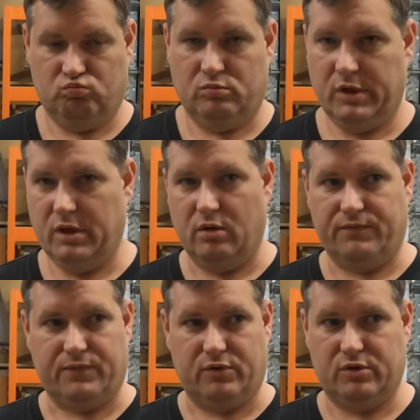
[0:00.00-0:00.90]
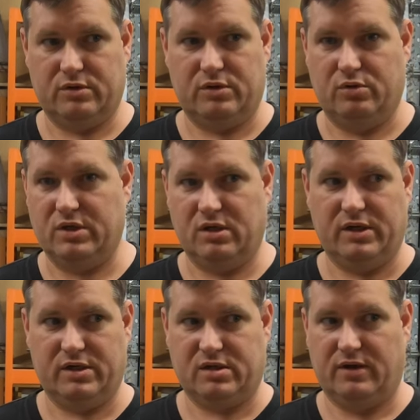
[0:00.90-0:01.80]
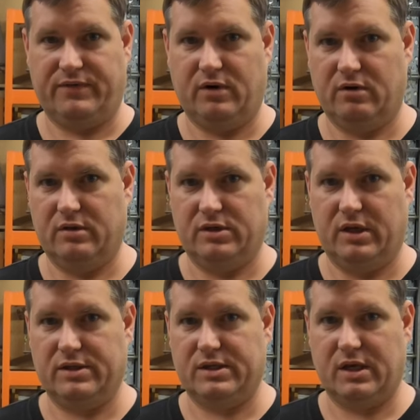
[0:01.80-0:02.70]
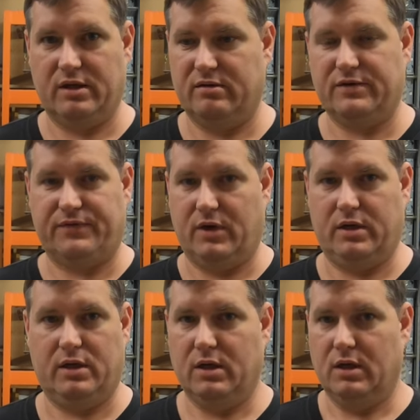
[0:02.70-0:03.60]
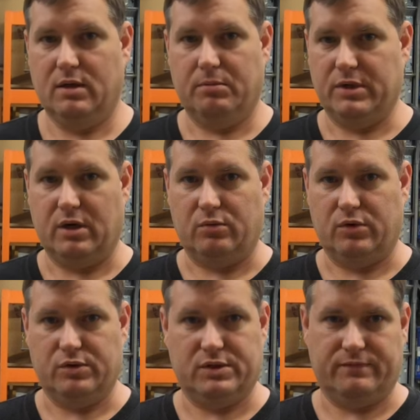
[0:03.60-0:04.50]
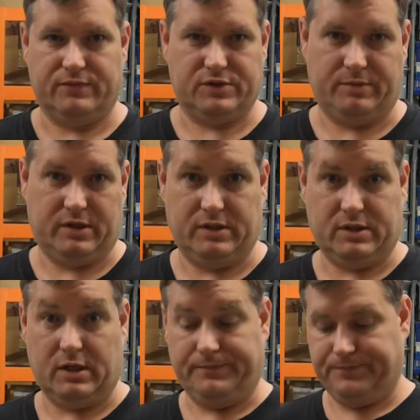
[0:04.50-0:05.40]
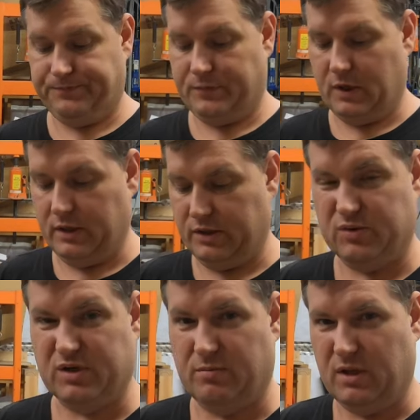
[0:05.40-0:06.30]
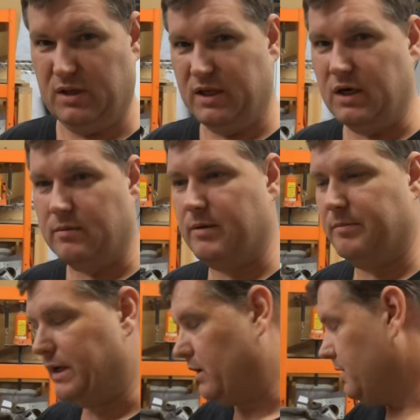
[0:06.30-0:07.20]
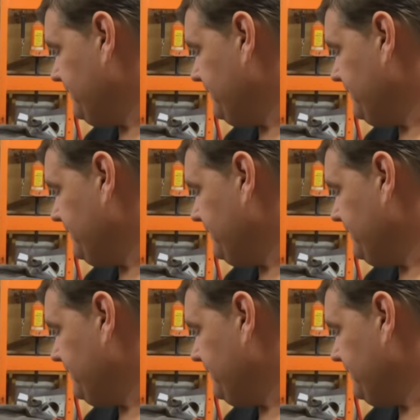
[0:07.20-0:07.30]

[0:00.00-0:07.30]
you know for utility stuff here in the inside it's fine, but don't use it for something in the sun. Uh, use something a little bit better.